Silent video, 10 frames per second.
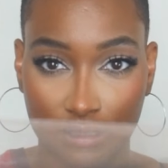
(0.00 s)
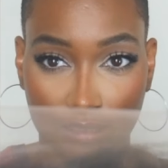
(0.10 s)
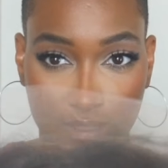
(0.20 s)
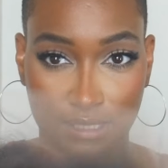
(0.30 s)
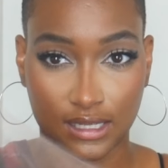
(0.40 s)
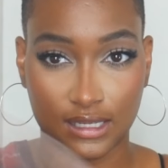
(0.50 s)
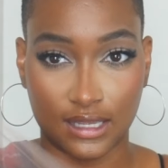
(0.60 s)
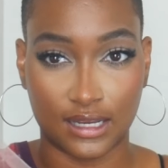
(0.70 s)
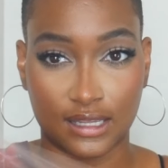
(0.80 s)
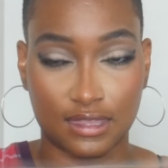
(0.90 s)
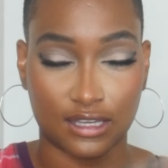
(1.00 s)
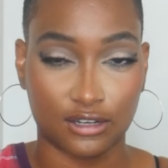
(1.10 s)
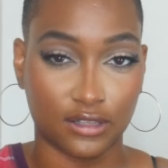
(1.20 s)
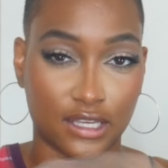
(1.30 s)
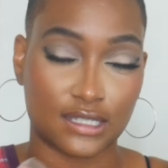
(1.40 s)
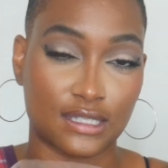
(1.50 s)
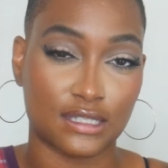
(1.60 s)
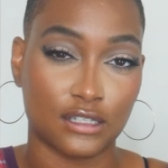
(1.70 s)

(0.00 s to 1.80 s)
I would say getting thicker lace is